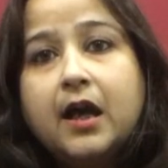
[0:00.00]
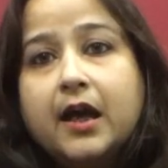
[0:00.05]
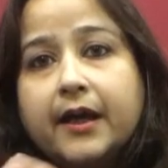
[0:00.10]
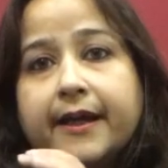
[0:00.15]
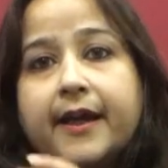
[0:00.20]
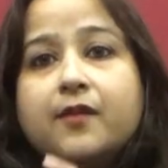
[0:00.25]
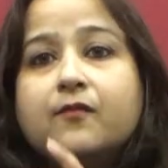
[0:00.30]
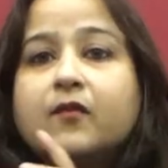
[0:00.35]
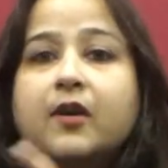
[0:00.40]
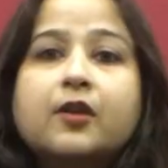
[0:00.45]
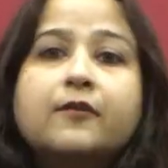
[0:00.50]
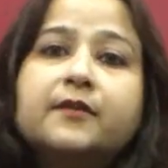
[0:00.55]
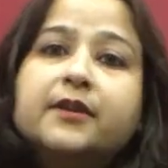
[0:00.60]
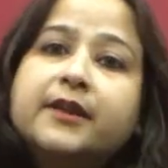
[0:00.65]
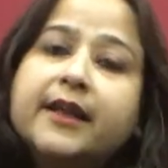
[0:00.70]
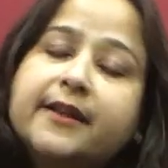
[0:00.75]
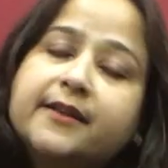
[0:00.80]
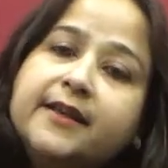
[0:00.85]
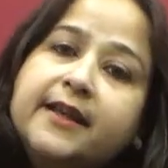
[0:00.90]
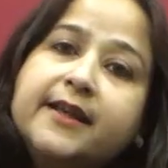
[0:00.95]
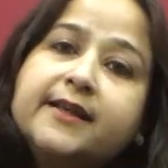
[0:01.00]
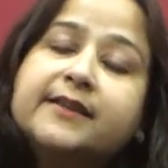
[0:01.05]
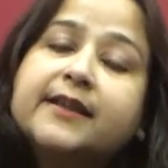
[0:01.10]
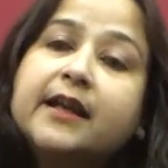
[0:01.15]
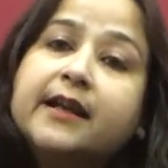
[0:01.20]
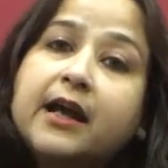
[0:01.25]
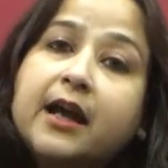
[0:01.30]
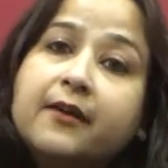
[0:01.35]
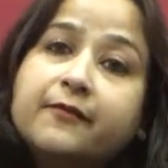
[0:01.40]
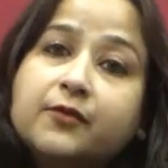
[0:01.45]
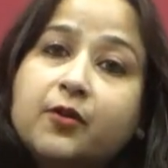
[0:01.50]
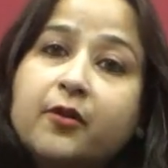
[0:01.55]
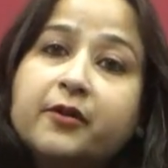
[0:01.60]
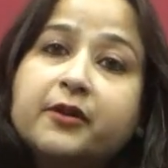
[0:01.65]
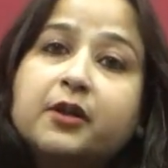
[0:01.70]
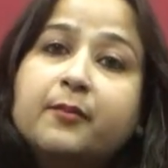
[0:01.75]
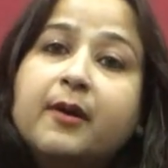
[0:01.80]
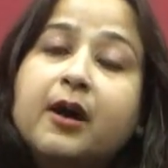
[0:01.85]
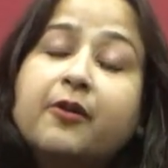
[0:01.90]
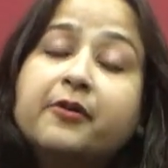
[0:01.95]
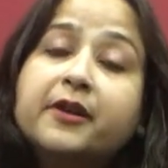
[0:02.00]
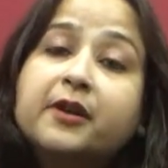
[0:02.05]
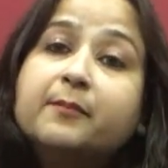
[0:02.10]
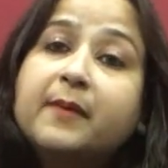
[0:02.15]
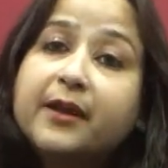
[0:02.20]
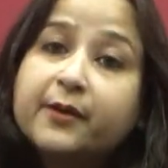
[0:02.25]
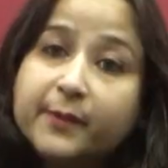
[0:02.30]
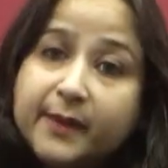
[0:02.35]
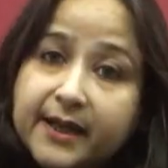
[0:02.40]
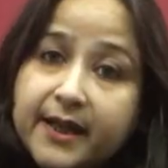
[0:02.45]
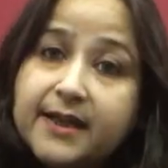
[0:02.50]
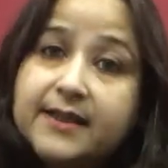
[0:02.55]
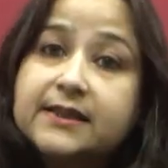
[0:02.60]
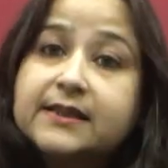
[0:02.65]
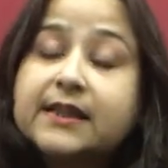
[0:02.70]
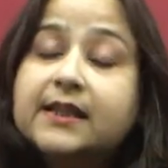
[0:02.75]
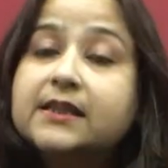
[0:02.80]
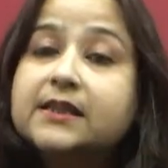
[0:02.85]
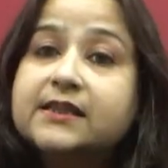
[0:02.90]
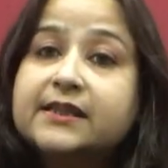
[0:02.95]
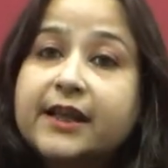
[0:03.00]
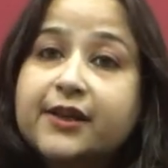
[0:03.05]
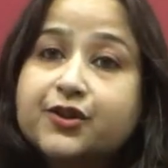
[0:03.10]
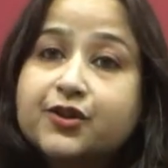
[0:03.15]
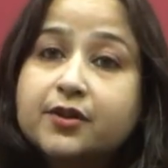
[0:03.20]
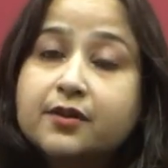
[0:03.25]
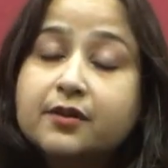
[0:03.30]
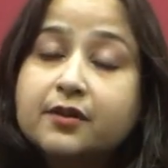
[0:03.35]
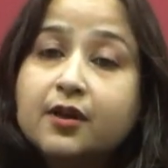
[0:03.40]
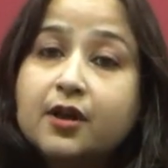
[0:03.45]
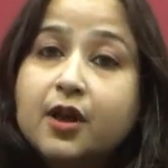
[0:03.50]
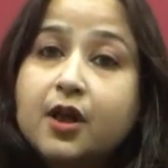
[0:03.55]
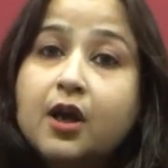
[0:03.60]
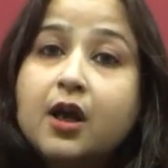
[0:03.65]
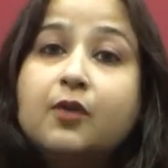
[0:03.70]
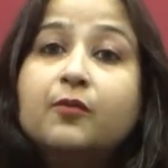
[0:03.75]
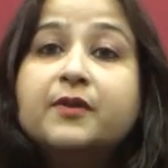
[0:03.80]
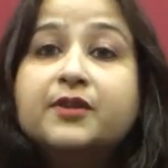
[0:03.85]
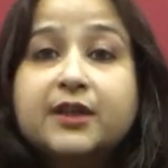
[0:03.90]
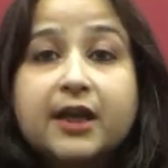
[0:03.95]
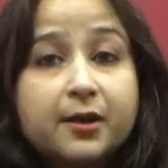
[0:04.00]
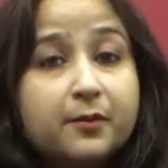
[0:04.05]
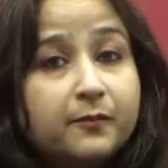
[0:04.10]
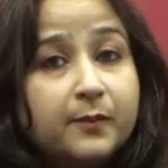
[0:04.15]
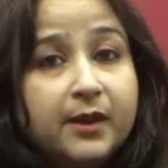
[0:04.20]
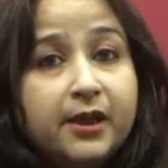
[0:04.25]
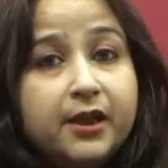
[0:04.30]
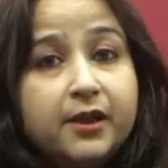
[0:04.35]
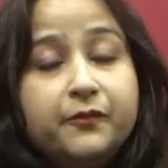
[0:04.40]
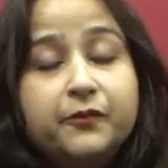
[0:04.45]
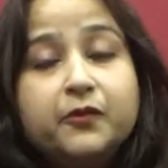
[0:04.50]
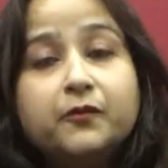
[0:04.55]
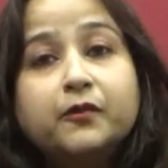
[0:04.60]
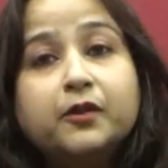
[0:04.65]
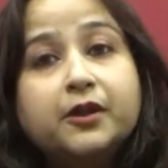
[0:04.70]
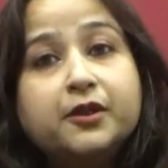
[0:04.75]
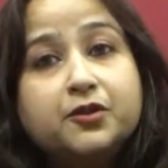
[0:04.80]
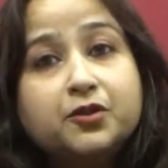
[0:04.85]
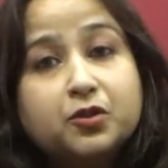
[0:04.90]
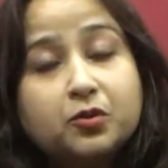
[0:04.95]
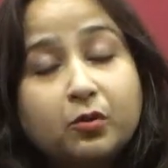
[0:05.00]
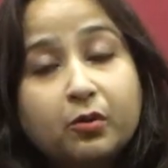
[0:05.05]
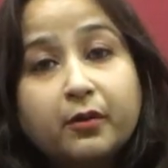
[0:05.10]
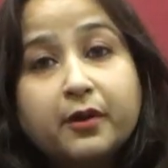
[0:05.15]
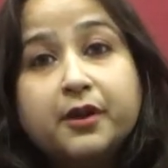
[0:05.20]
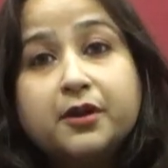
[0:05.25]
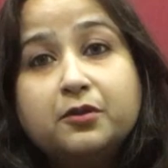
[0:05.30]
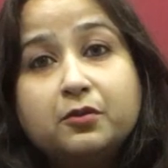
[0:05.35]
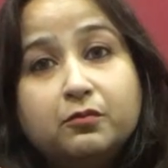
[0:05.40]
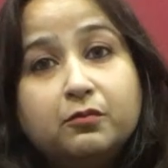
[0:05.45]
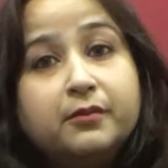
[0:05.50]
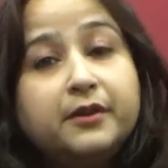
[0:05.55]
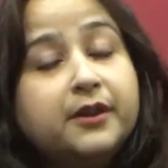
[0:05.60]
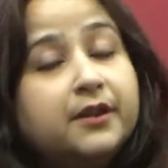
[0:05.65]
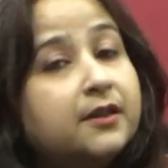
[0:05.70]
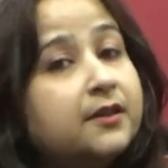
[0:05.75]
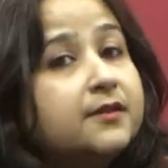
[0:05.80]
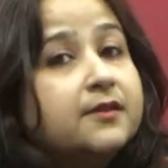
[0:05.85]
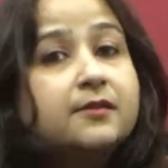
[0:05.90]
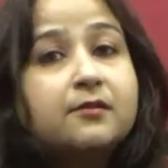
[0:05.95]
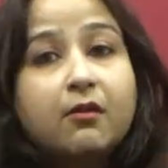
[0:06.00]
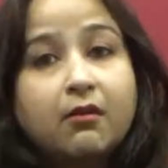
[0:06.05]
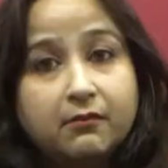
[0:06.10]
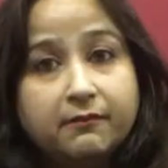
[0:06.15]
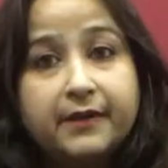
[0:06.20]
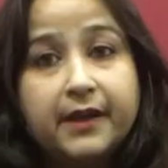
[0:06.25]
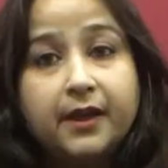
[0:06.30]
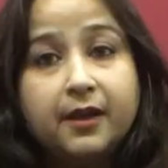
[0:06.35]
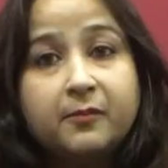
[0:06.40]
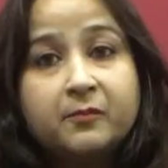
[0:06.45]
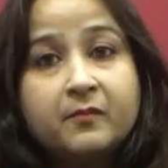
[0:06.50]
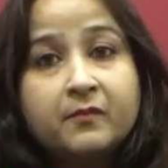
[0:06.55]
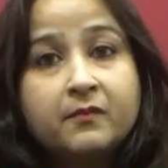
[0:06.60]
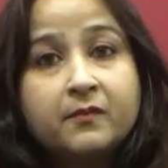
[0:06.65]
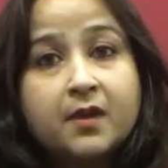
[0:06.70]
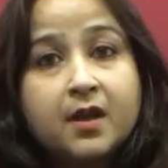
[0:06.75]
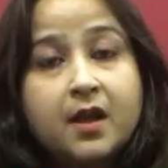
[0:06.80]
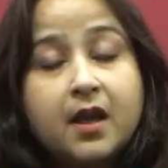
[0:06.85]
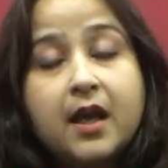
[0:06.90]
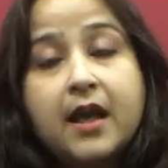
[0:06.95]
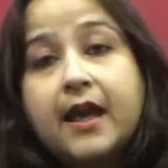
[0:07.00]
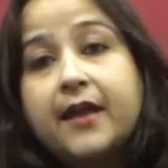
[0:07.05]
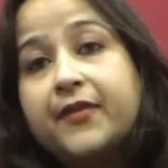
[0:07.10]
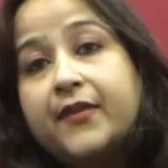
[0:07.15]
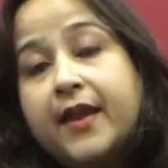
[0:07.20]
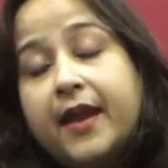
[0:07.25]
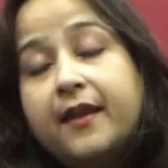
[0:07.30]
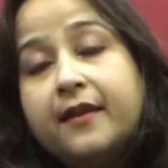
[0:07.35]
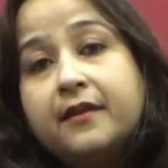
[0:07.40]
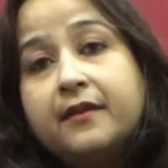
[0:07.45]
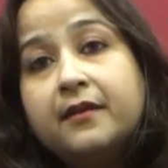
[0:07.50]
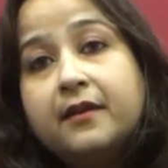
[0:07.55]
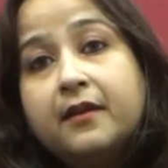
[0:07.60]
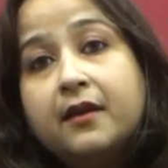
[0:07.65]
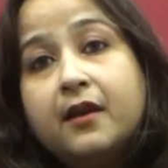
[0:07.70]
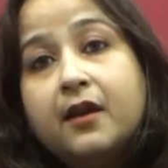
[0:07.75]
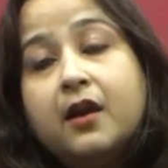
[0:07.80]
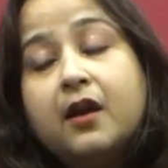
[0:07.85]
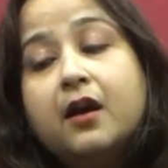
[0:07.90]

Again, one of the techniques that I have talked about in my reading skills section, which I believe you will enjoy doing and solving. And then